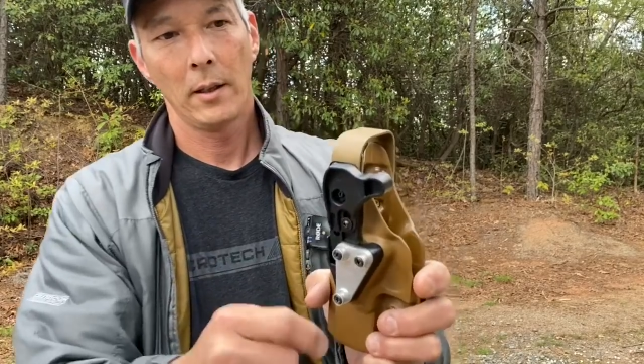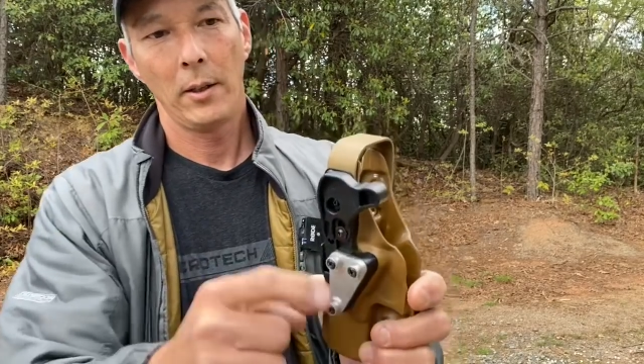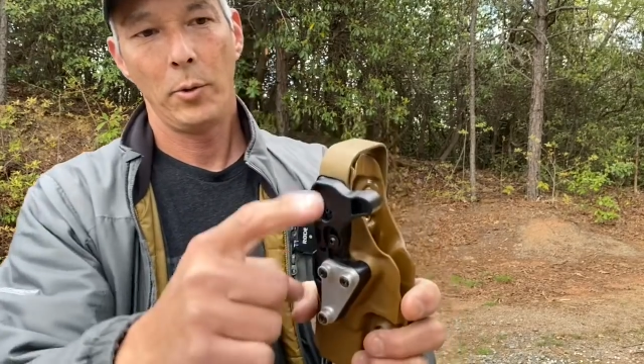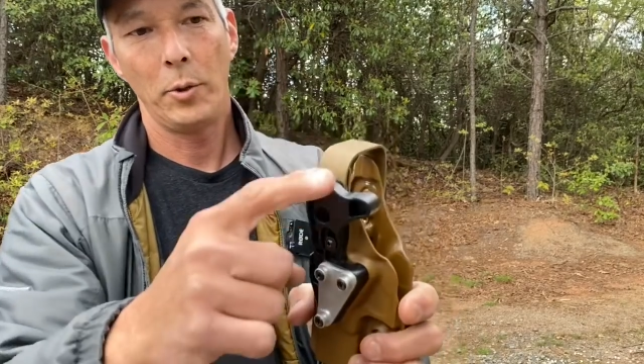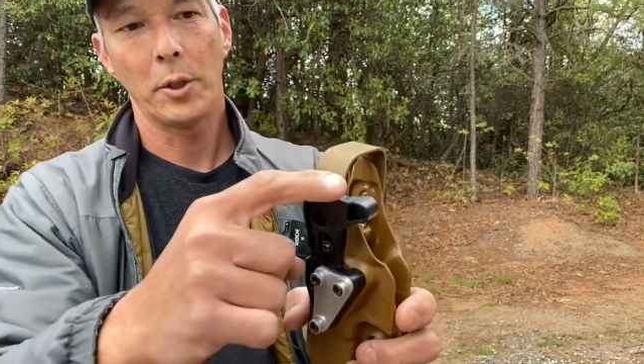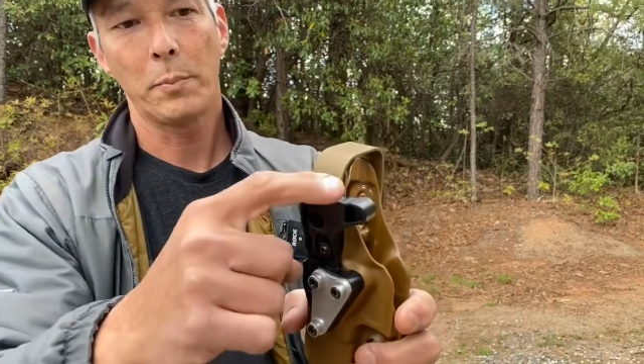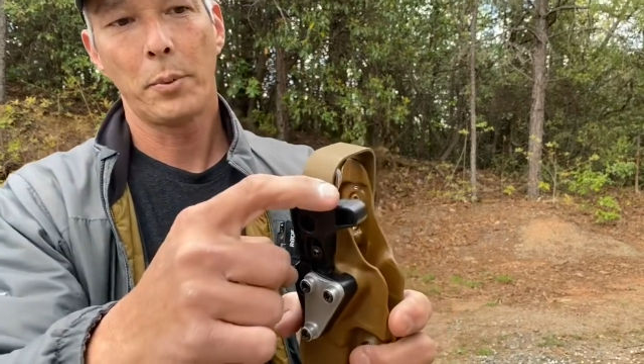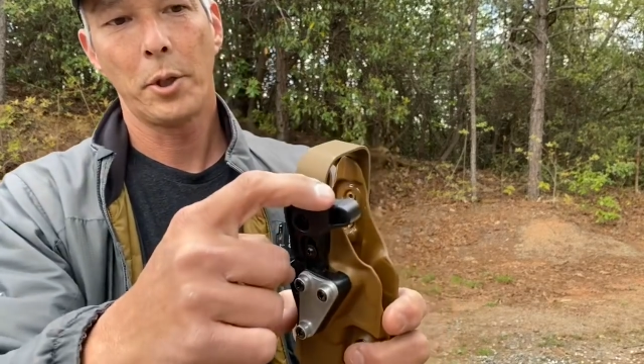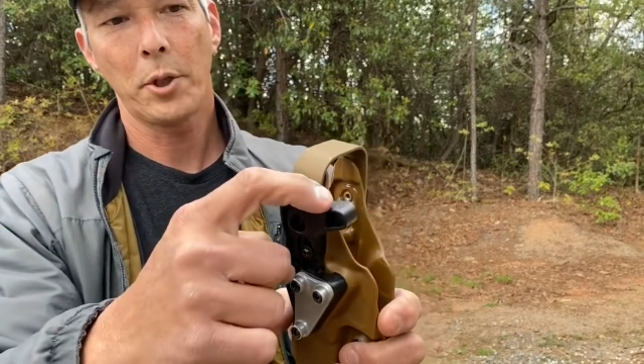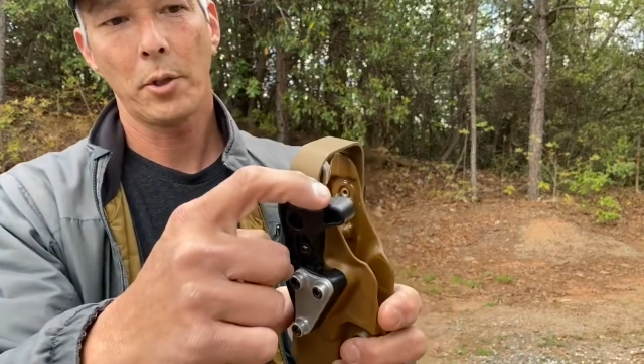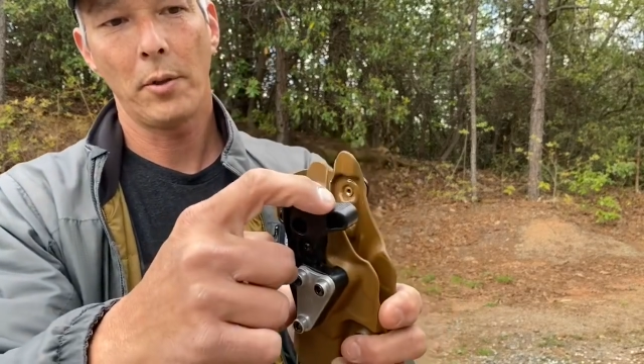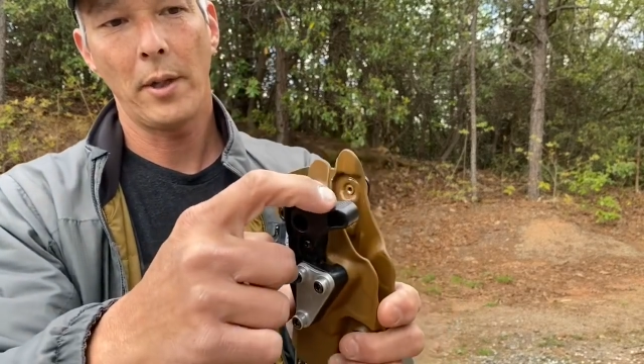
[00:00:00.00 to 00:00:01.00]
You just
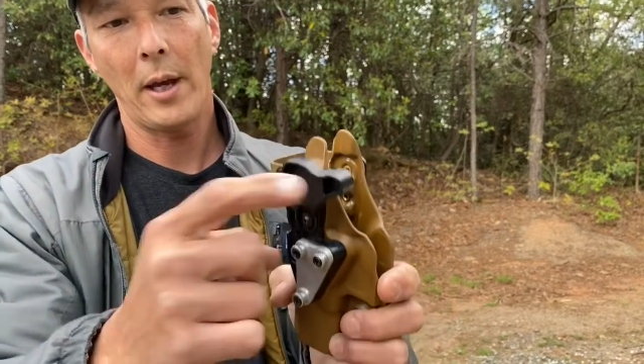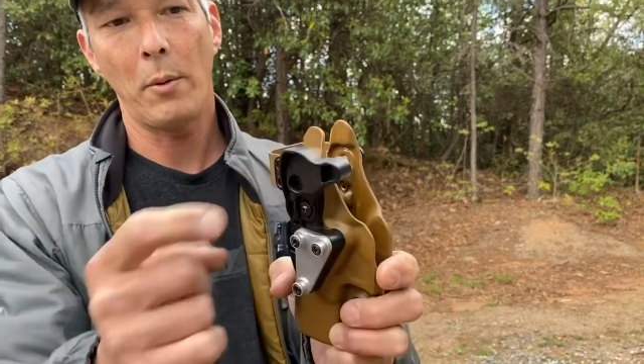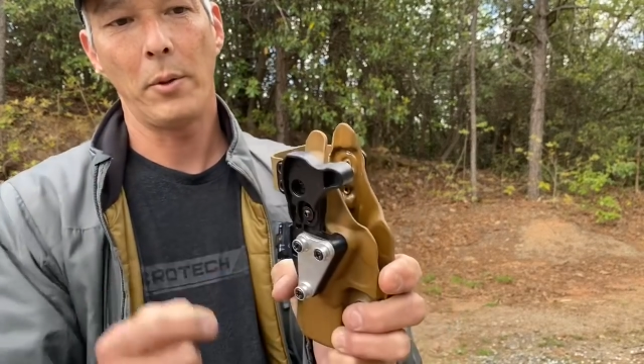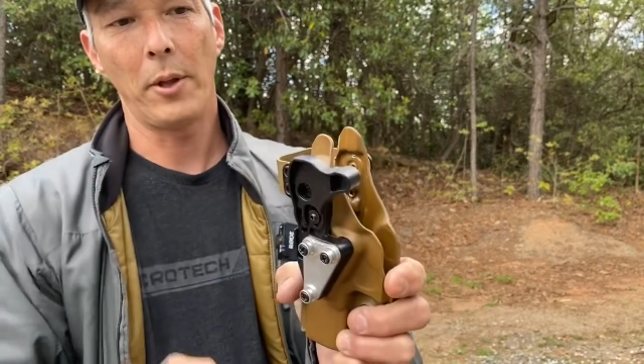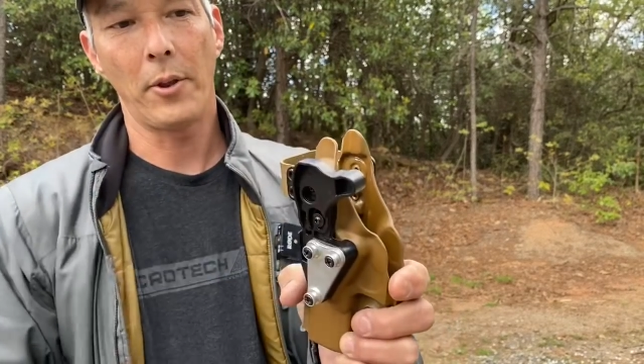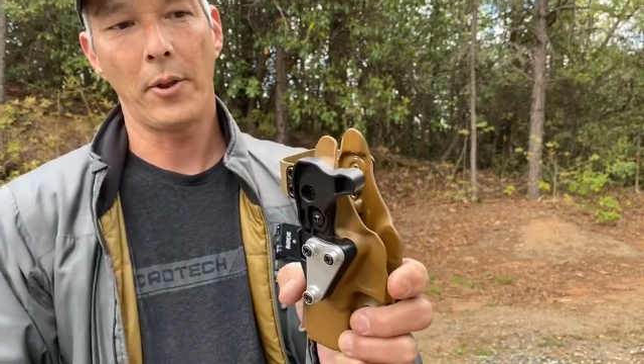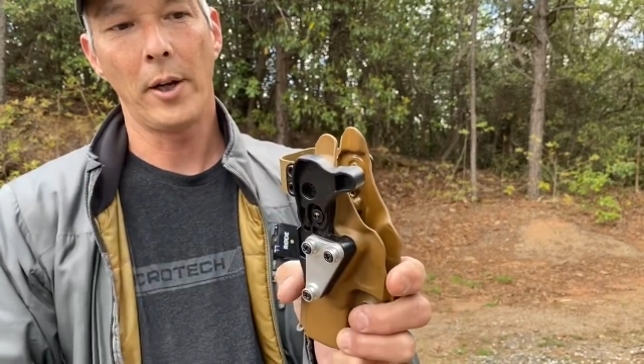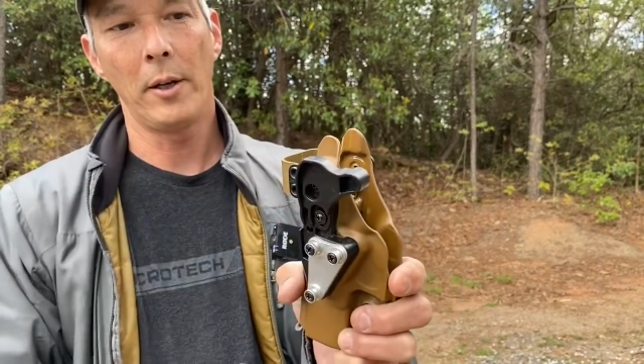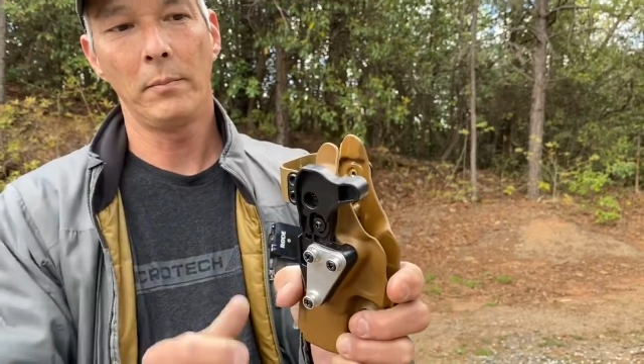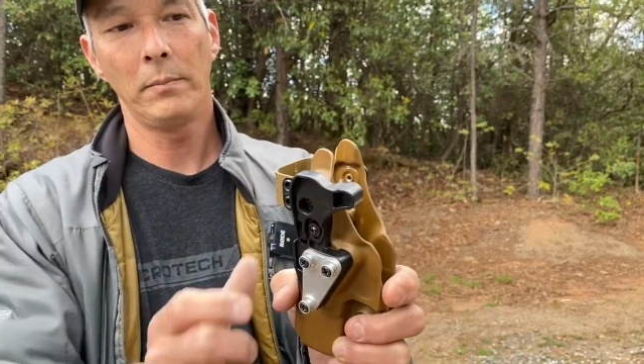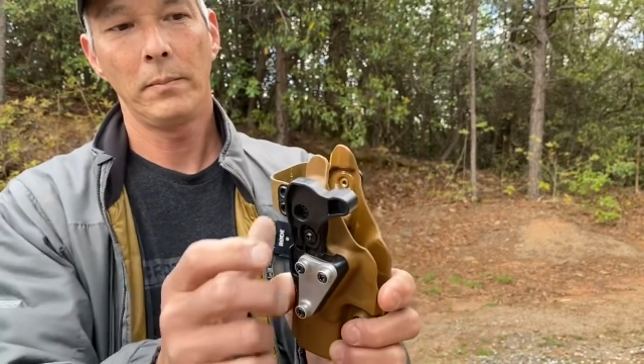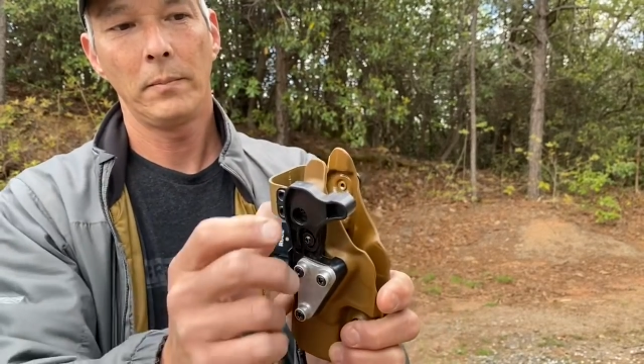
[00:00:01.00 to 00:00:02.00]
push on that with the
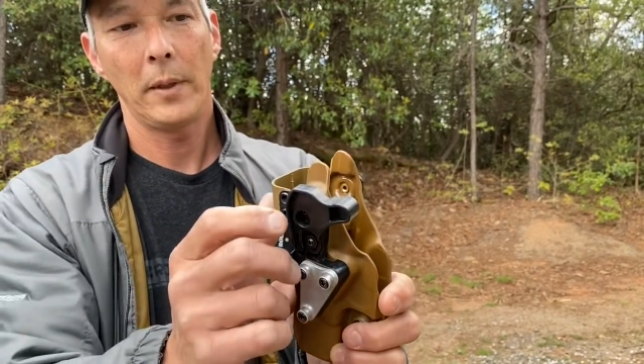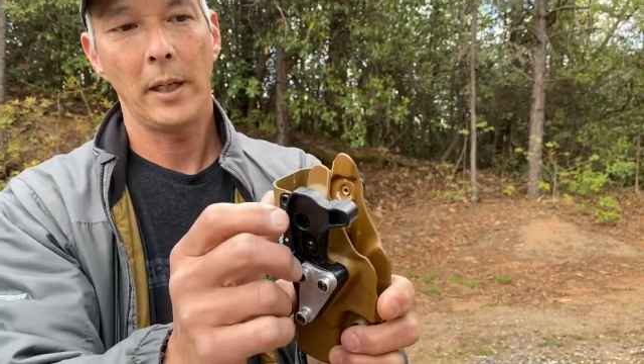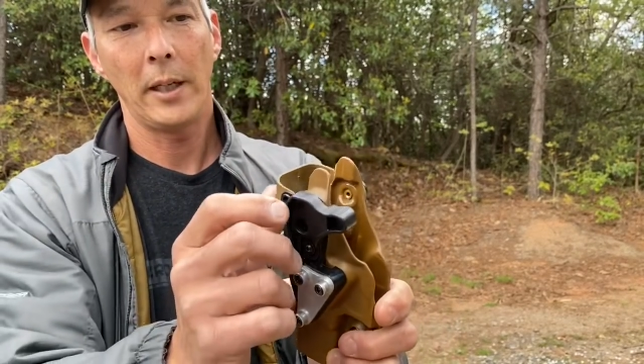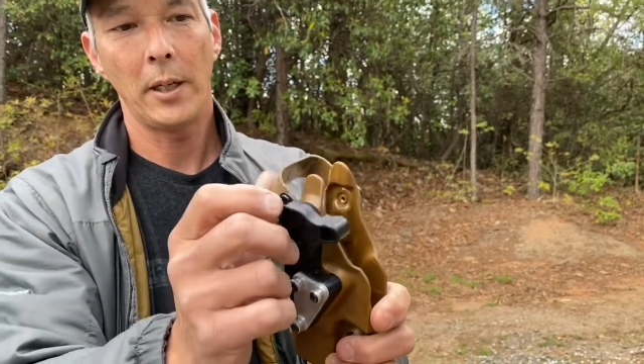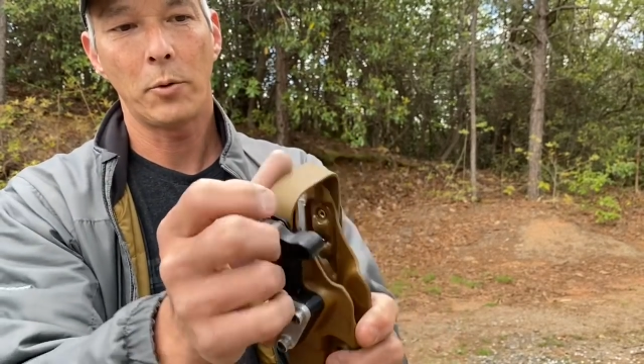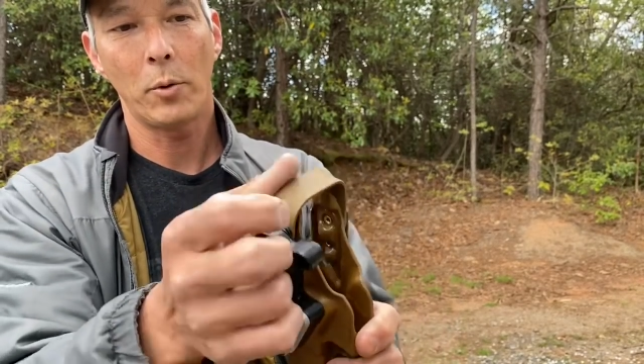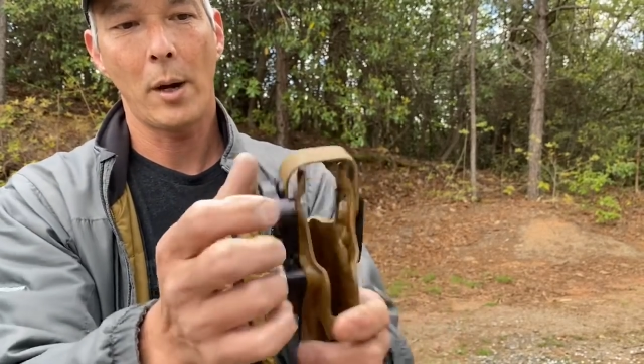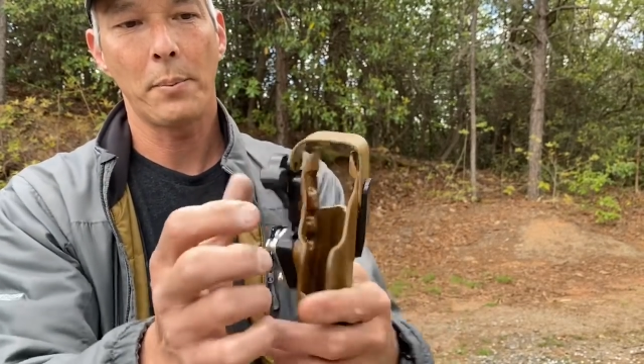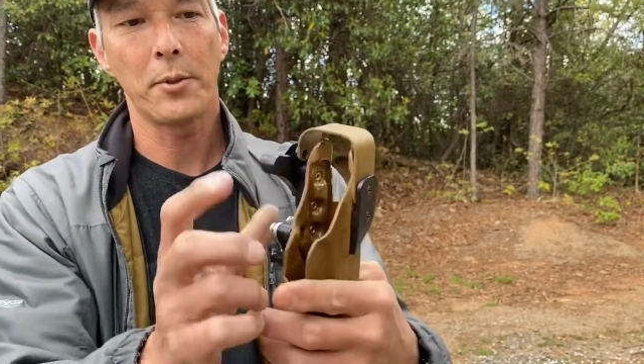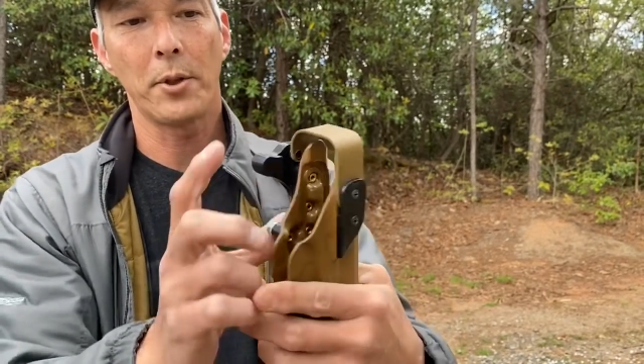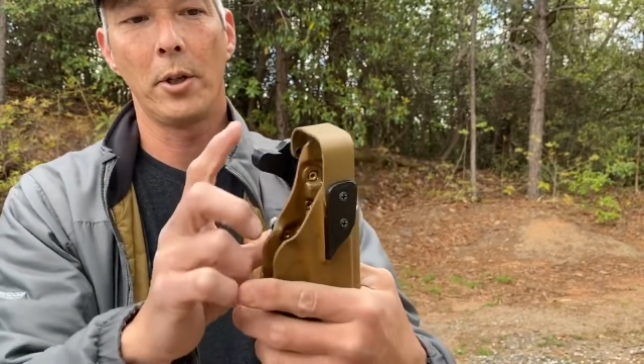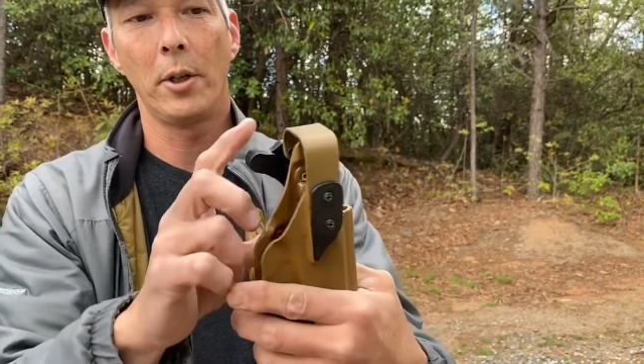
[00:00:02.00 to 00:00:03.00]
thumb, and it
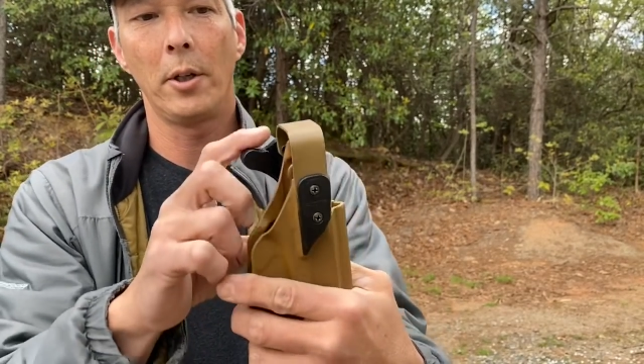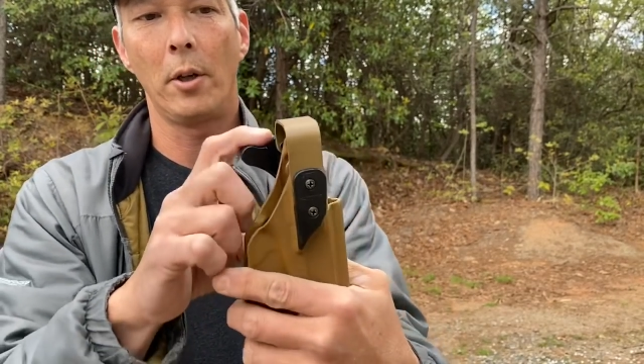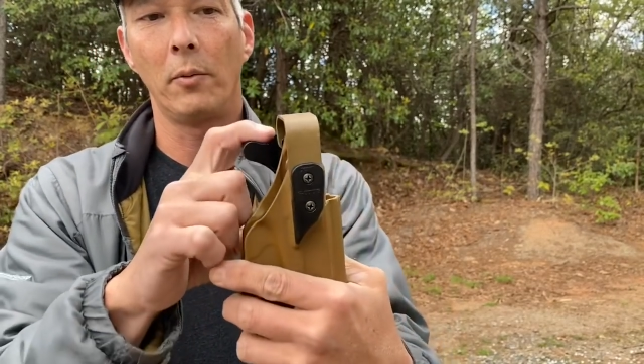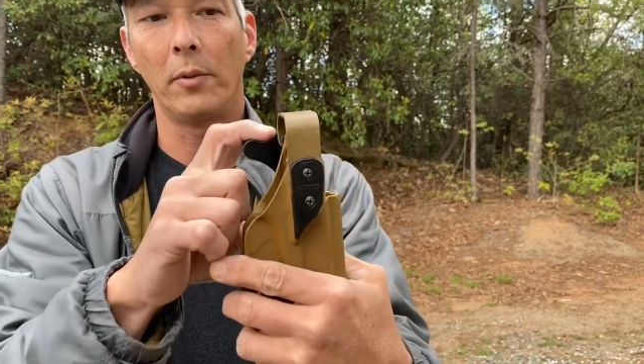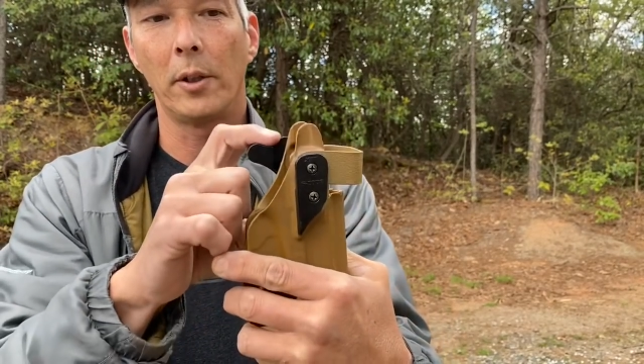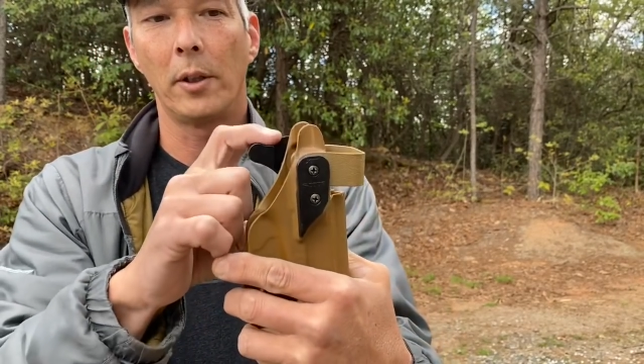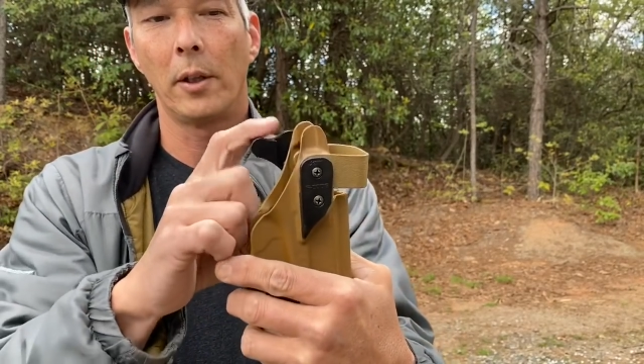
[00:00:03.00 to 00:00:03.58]
drops the hood over.